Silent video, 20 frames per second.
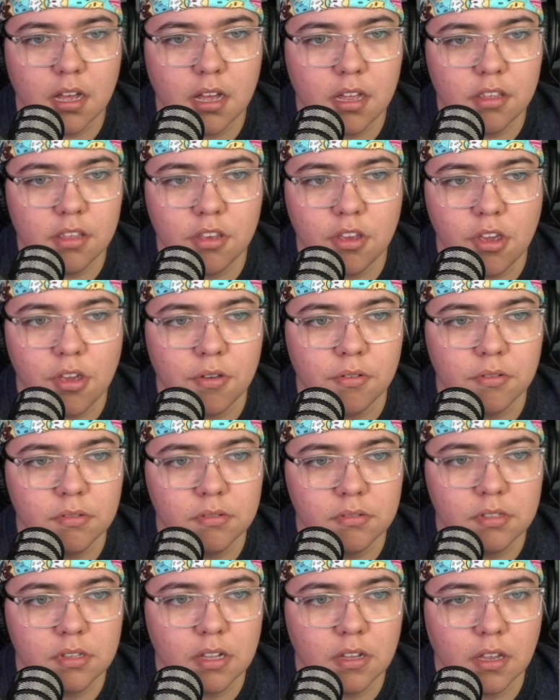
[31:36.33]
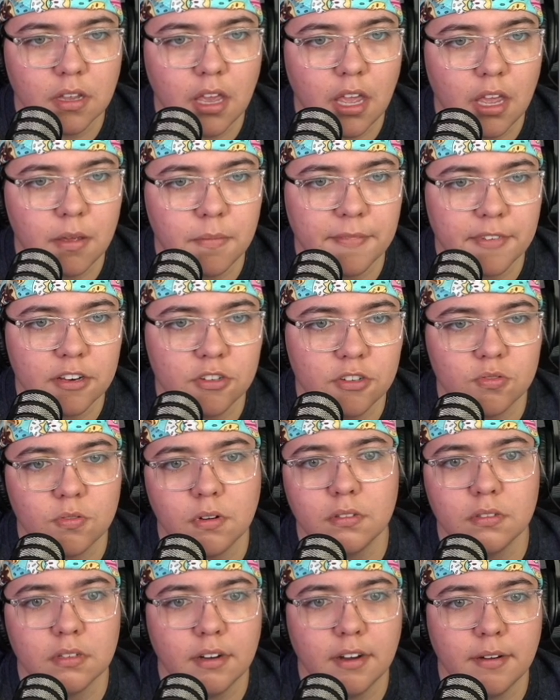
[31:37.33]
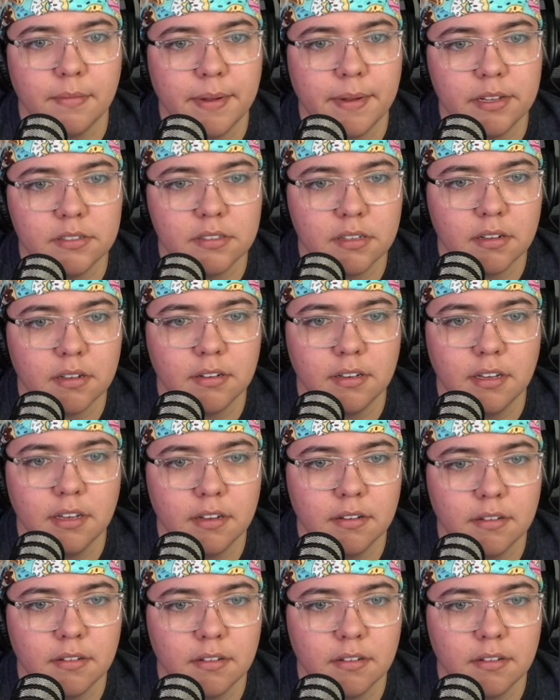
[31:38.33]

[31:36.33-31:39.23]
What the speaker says: use the game controller basically.